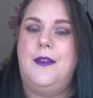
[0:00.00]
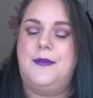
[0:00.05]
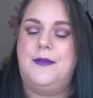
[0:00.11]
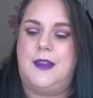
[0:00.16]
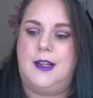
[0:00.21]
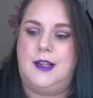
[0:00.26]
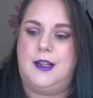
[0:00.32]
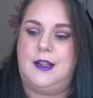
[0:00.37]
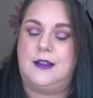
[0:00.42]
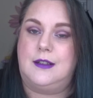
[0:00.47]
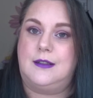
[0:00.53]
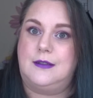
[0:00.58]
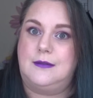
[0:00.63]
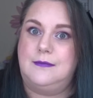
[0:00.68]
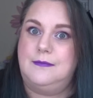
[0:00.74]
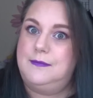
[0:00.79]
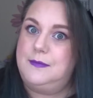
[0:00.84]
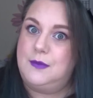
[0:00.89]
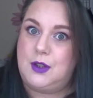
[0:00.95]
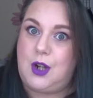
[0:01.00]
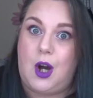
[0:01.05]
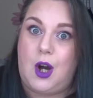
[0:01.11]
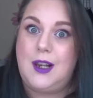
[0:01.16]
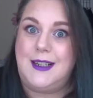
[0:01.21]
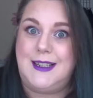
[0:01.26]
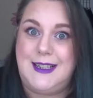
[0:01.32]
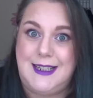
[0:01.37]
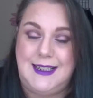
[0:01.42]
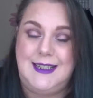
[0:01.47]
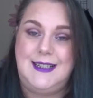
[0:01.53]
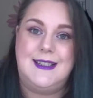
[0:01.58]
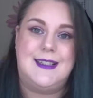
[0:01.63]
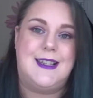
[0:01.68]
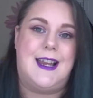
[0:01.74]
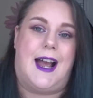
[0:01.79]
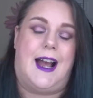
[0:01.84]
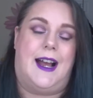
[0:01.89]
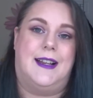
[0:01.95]
the
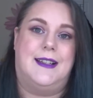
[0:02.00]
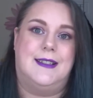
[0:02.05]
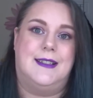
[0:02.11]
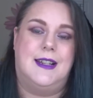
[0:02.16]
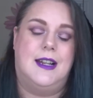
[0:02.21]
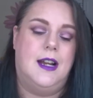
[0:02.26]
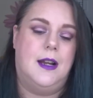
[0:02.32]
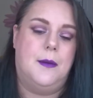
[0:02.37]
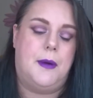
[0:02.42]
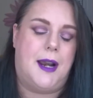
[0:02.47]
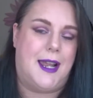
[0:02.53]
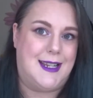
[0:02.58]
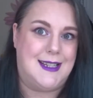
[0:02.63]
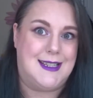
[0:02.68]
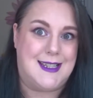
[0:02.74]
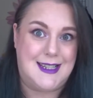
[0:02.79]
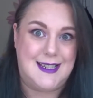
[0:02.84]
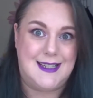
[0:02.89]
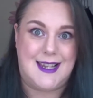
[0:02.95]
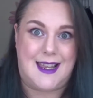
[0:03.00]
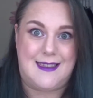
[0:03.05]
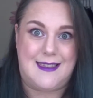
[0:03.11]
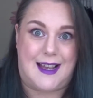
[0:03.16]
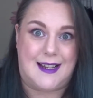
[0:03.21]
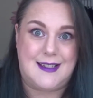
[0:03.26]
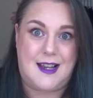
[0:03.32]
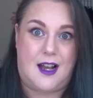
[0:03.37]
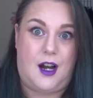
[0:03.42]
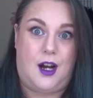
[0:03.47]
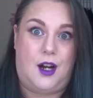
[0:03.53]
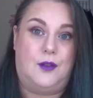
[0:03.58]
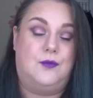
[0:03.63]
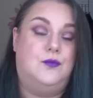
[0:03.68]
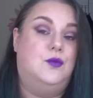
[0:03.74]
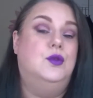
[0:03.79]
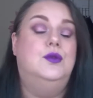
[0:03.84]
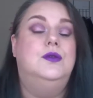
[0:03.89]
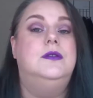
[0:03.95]
colonies and places that are
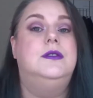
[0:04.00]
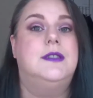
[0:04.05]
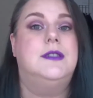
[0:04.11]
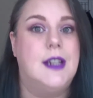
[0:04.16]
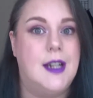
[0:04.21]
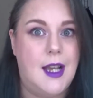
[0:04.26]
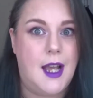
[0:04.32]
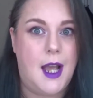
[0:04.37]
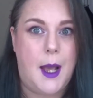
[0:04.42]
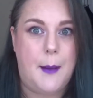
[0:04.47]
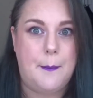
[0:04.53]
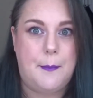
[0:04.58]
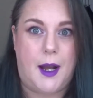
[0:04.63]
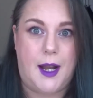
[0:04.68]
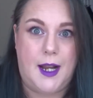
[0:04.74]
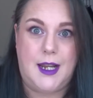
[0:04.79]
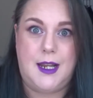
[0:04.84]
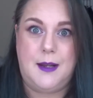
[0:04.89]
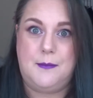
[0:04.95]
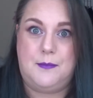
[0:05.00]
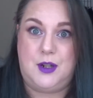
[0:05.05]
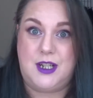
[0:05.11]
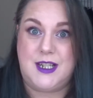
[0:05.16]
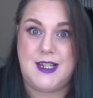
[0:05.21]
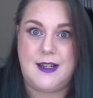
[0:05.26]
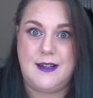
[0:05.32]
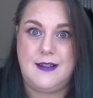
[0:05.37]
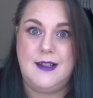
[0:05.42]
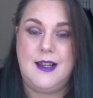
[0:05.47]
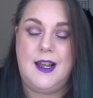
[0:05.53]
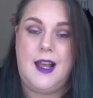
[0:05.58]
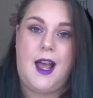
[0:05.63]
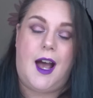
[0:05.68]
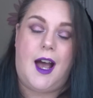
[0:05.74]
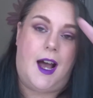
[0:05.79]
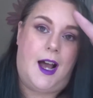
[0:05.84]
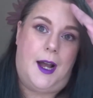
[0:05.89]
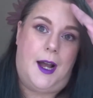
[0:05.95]
ruled by Britain
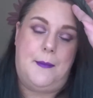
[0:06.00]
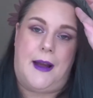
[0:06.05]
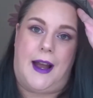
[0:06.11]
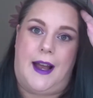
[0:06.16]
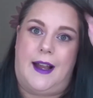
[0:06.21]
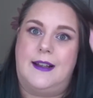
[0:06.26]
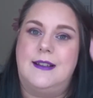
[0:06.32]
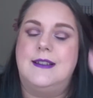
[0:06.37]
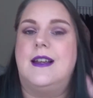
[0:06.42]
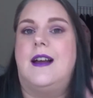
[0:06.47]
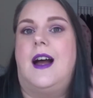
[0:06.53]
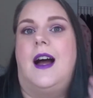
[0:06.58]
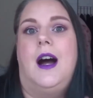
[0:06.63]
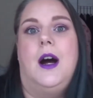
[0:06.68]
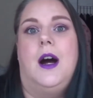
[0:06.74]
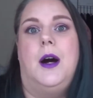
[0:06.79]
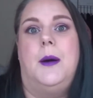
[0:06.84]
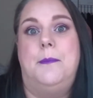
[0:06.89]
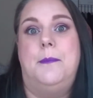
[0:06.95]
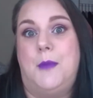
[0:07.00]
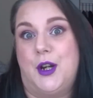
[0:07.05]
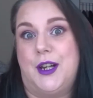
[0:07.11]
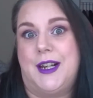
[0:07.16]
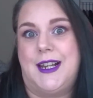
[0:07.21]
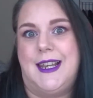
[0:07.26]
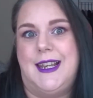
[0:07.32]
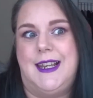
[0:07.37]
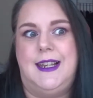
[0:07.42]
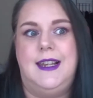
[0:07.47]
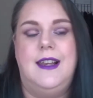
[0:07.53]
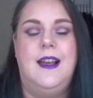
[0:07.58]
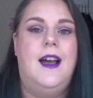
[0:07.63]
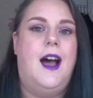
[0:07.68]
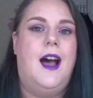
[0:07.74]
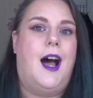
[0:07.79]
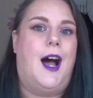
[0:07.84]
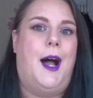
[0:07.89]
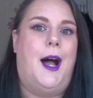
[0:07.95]
um, and our monarchy
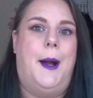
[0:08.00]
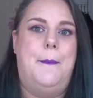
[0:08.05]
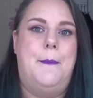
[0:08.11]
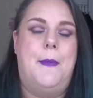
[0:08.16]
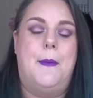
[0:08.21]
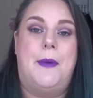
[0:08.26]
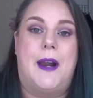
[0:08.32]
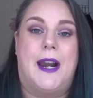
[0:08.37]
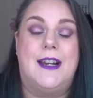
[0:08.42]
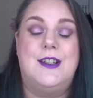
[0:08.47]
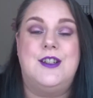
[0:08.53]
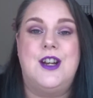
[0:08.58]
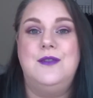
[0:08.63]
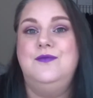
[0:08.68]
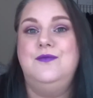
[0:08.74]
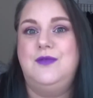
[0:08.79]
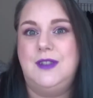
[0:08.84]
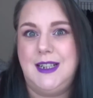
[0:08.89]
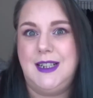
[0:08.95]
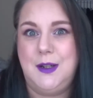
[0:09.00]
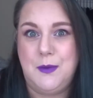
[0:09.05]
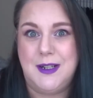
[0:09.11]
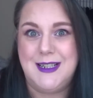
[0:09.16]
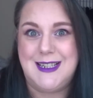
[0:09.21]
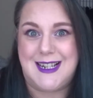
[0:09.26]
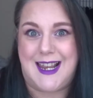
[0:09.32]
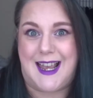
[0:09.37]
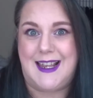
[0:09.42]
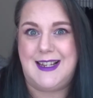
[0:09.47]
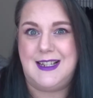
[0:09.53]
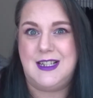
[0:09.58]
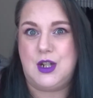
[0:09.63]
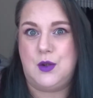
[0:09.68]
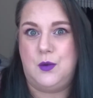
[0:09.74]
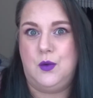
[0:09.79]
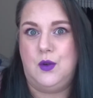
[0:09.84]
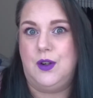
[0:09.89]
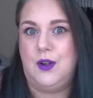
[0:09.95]
um, but I don't really want to get
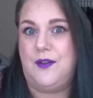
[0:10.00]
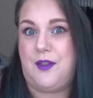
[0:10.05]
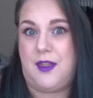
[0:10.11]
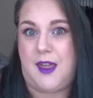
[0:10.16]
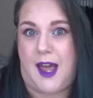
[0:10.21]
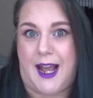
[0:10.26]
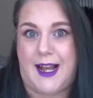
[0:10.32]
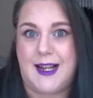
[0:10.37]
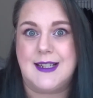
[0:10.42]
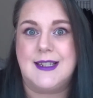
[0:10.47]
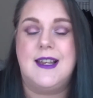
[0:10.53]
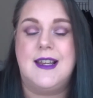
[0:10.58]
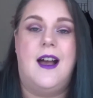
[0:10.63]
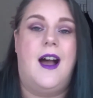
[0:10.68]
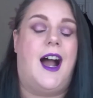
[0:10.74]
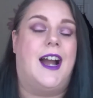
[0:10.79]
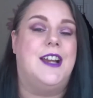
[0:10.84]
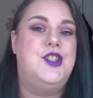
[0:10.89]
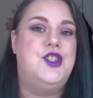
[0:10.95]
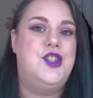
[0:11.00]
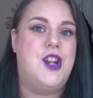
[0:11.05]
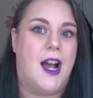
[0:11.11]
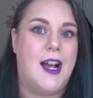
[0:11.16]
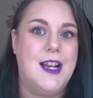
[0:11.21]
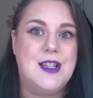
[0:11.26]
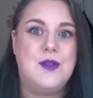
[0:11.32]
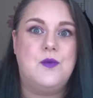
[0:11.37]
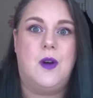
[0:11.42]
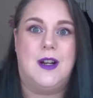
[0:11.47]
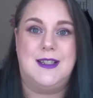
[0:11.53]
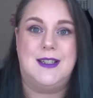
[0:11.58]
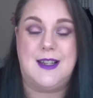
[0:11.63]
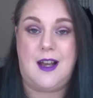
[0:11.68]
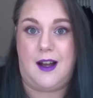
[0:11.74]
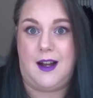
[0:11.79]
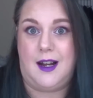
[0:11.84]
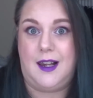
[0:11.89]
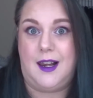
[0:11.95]
into all of that. I just want
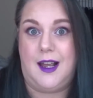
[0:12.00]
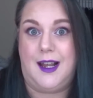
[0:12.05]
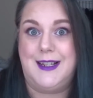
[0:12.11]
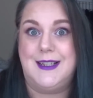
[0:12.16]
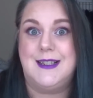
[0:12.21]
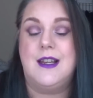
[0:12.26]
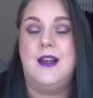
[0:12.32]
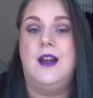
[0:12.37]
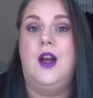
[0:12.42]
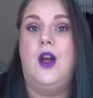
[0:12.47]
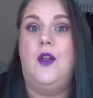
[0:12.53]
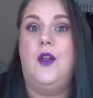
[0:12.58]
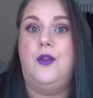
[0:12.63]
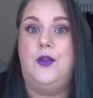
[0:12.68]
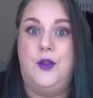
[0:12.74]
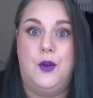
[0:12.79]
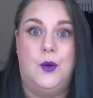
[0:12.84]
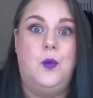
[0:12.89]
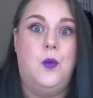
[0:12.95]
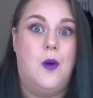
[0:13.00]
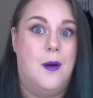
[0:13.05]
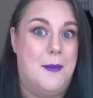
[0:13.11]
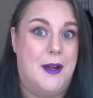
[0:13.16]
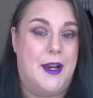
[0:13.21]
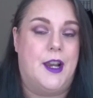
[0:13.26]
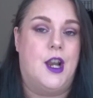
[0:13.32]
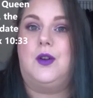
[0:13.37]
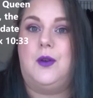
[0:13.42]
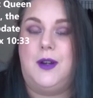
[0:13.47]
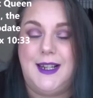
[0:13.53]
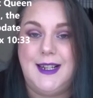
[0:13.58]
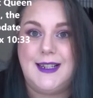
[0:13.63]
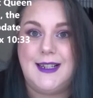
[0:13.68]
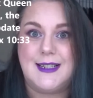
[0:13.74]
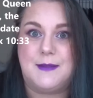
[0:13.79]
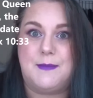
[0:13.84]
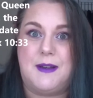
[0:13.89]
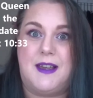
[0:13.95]
to highlight the woman, Queen
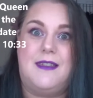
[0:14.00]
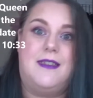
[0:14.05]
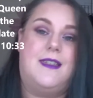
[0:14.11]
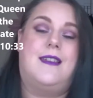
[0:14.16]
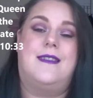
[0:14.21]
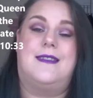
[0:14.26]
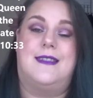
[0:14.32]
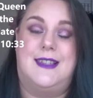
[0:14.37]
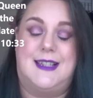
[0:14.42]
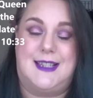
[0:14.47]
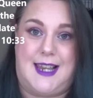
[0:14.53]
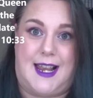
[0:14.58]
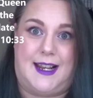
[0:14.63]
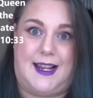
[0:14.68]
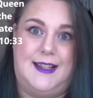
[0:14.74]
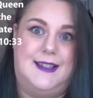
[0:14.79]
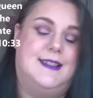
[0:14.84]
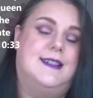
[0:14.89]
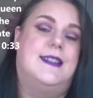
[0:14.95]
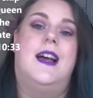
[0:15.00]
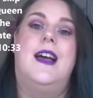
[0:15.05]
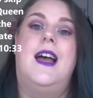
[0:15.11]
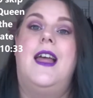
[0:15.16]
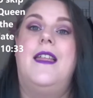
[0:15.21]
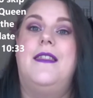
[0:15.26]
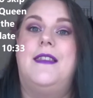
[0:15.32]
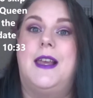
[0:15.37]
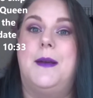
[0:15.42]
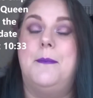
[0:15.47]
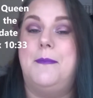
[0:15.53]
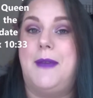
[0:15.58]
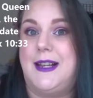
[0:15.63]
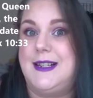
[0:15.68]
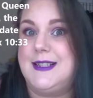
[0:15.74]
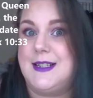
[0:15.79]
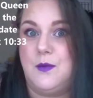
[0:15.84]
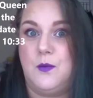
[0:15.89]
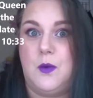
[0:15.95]
Elizabeth II, the
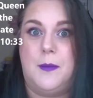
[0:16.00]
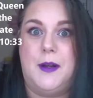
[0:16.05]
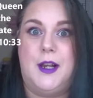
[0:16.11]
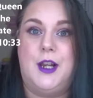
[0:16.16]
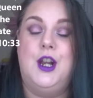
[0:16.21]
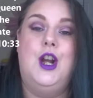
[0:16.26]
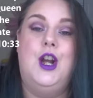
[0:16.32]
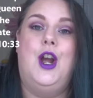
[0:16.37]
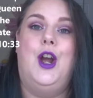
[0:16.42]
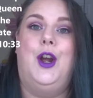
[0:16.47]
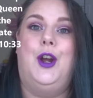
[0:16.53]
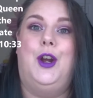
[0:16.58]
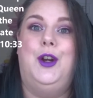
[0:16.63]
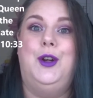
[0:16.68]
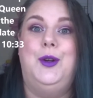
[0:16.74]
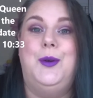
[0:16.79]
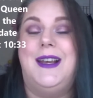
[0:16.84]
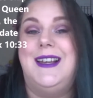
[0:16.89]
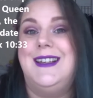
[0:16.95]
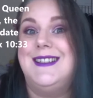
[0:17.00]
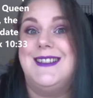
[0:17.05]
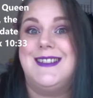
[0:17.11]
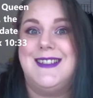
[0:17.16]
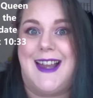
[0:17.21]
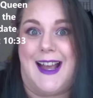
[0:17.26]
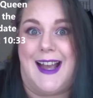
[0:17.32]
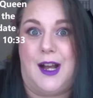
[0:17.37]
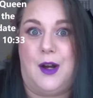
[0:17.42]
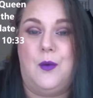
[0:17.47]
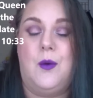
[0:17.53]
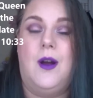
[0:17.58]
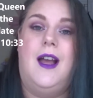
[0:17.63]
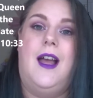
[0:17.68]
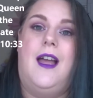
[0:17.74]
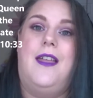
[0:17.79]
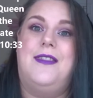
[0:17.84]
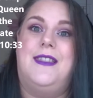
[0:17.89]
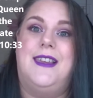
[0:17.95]
amazing woman who is now
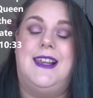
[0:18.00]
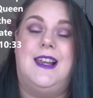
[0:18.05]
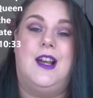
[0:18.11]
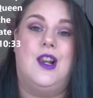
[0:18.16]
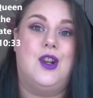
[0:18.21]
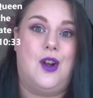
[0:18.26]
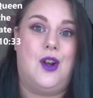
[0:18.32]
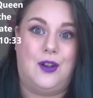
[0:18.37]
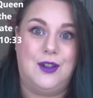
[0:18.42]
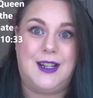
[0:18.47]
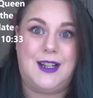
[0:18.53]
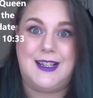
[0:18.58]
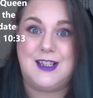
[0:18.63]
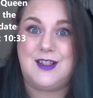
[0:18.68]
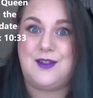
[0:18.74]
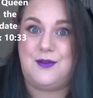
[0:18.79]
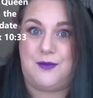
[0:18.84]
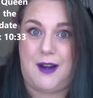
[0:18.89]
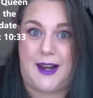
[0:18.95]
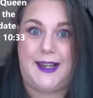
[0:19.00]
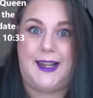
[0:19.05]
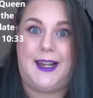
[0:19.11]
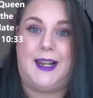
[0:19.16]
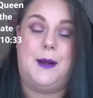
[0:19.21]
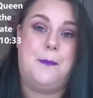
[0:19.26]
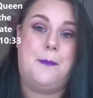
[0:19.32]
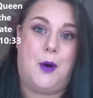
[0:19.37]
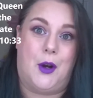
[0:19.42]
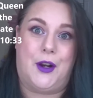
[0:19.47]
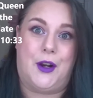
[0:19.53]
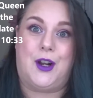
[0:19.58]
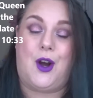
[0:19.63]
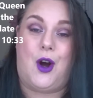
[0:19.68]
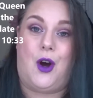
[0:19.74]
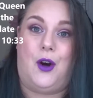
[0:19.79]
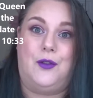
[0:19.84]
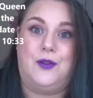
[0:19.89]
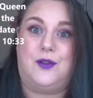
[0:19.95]
the longest reigning monarch
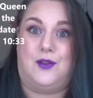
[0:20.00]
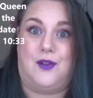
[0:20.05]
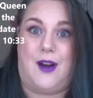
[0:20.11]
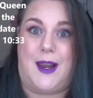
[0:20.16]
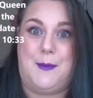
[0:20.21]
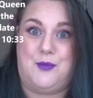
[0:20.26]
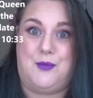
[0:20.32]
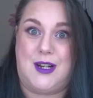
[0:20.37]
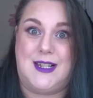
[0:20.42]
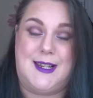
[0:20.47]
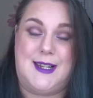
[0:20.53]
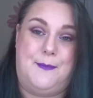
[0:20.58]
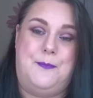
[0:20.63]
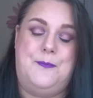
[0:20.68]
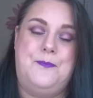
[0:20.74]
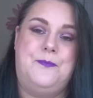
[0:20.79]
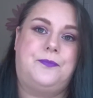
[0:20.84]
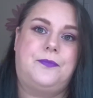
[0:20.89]
of Great Britain.